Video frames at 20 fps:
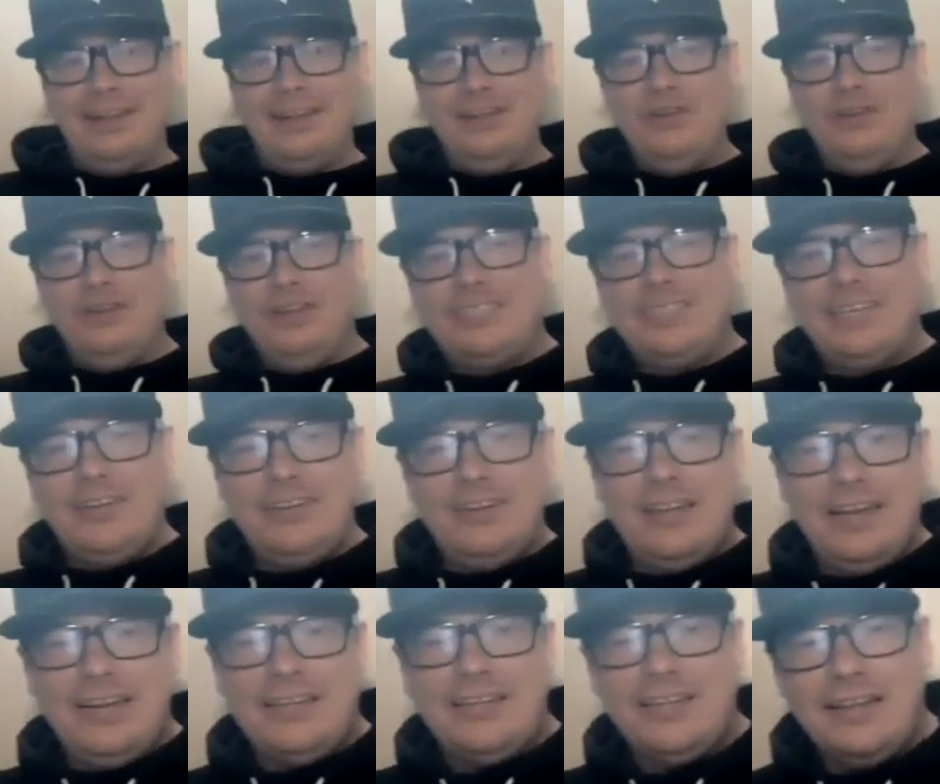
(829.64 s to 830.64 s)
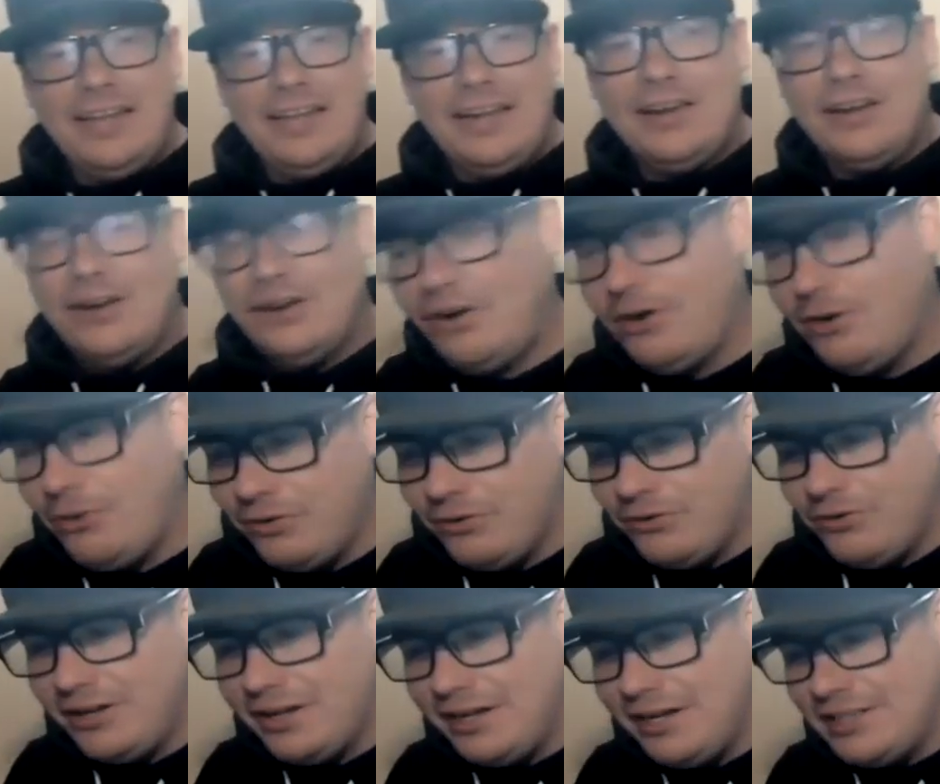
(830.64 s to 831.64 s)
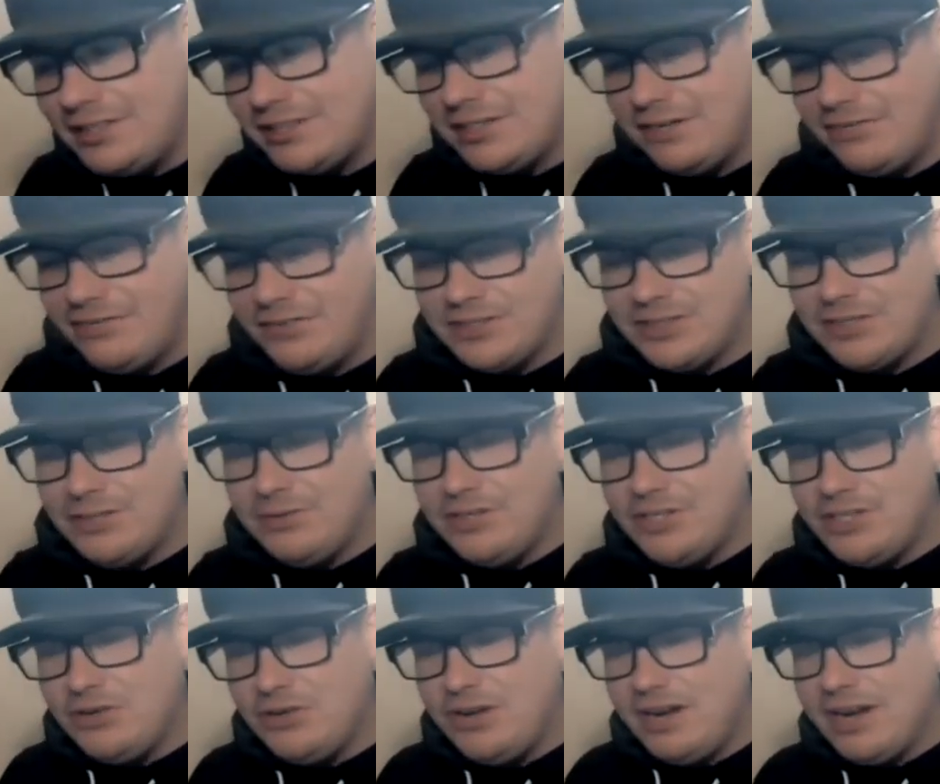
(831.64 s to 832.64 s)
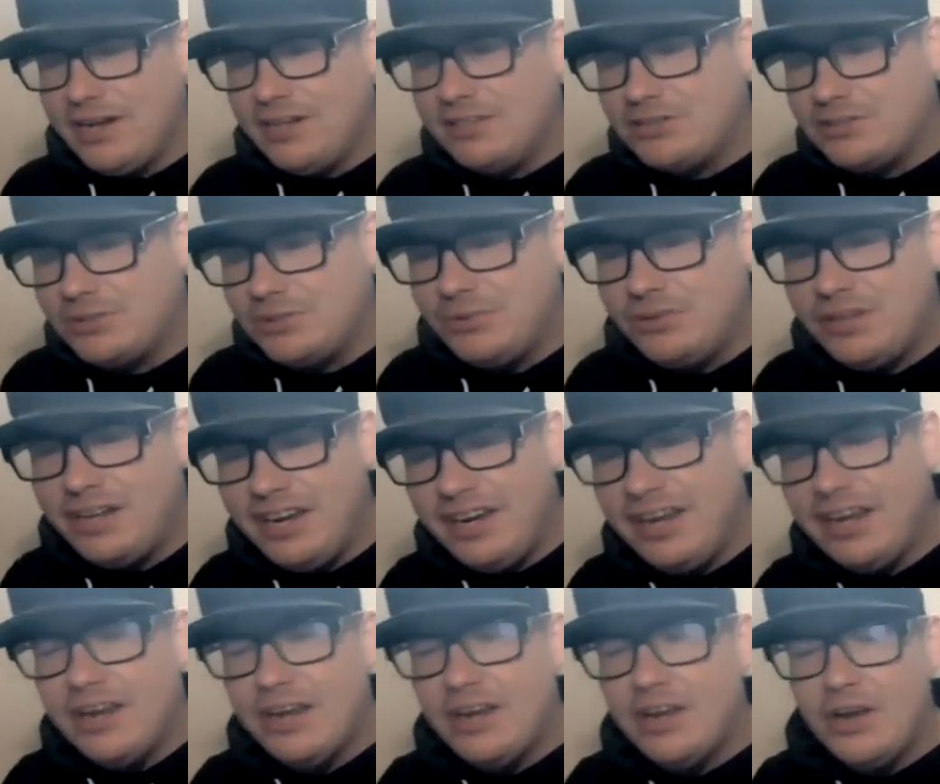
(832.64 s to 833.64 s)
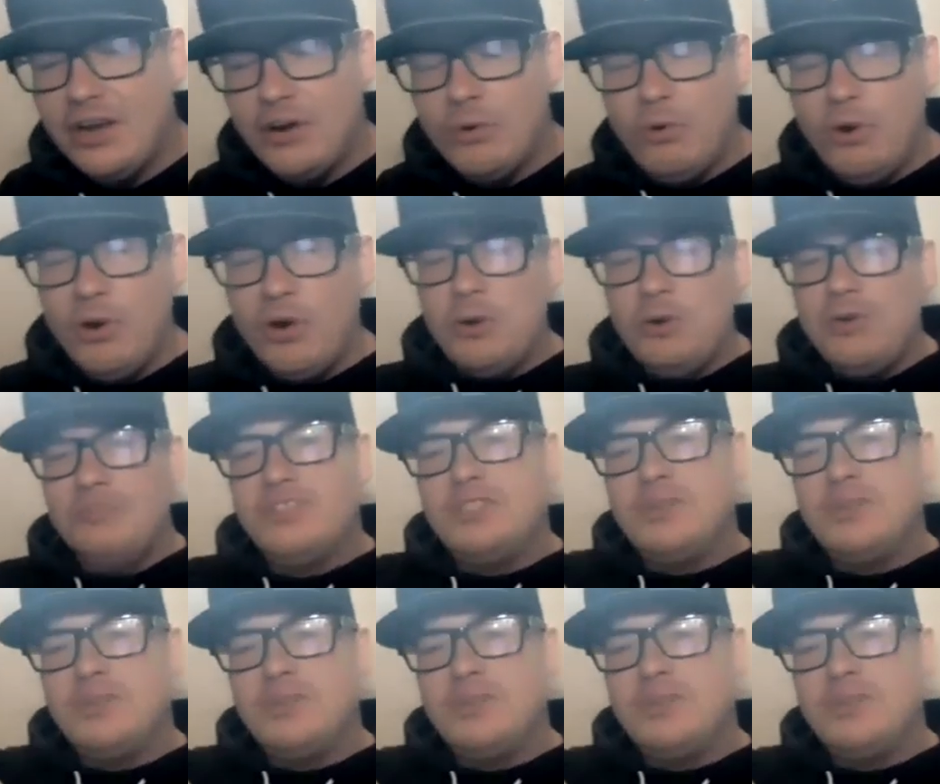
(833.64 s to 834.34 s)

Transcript: you said you like to like halt and release stuff as soon as you get it. So like working with